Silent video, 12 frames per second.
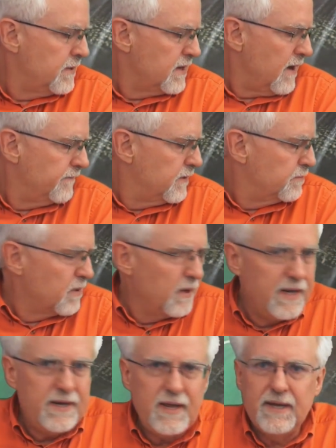coming off the
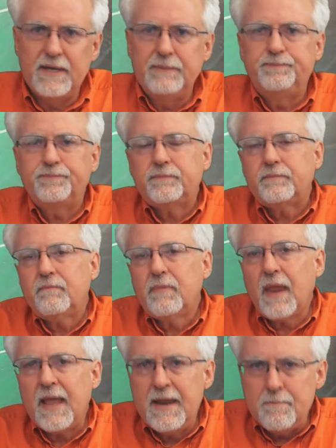print head
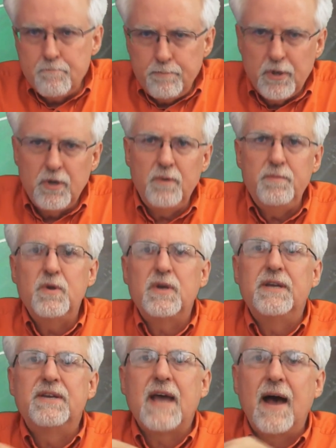and boom, you
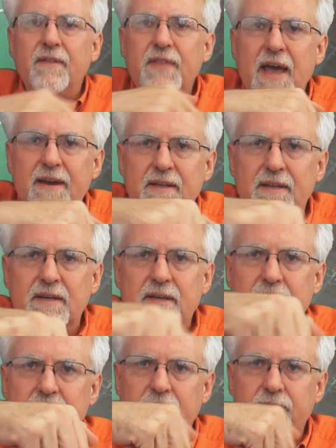can dial that
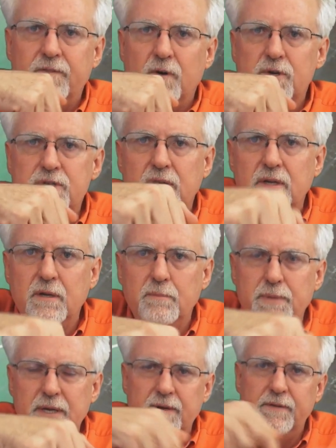in in the first
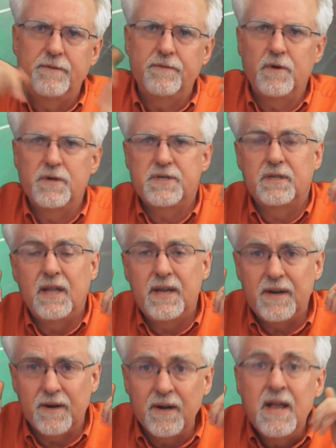little bit of the first
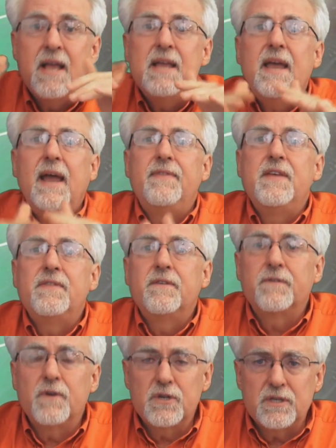layer, and then
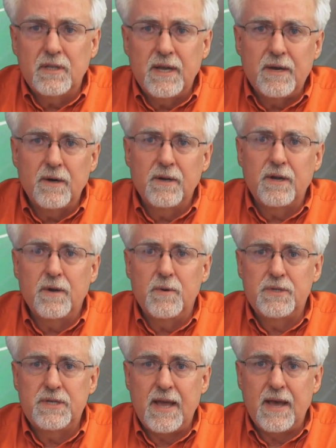the first layer
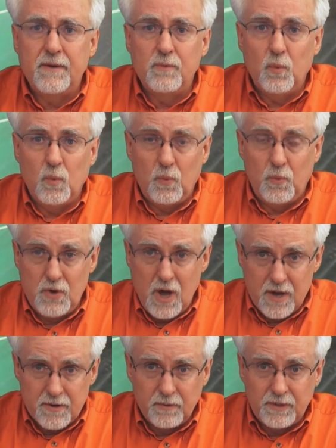goes down
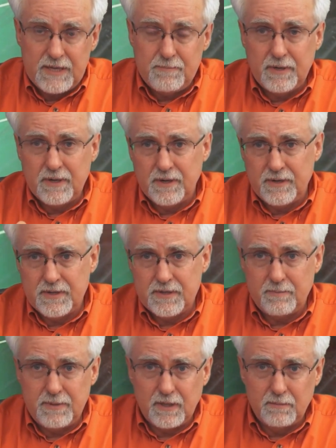not only
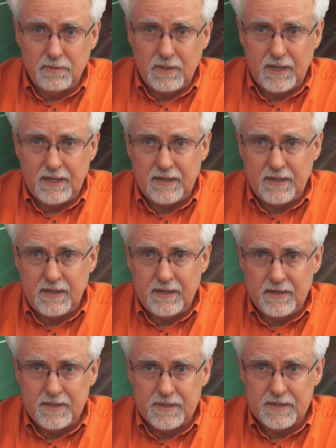because the build plate
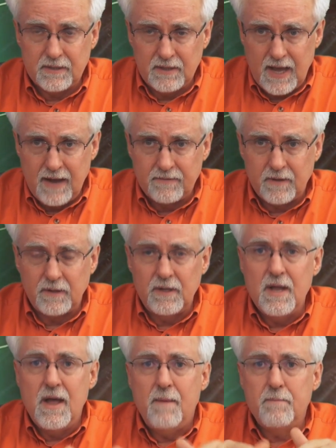is
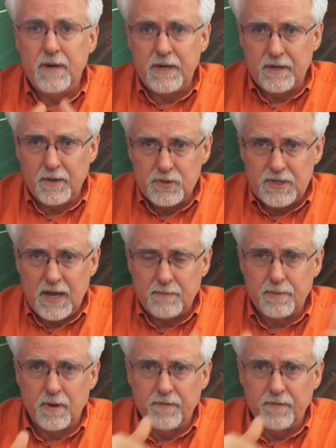level, but it goes down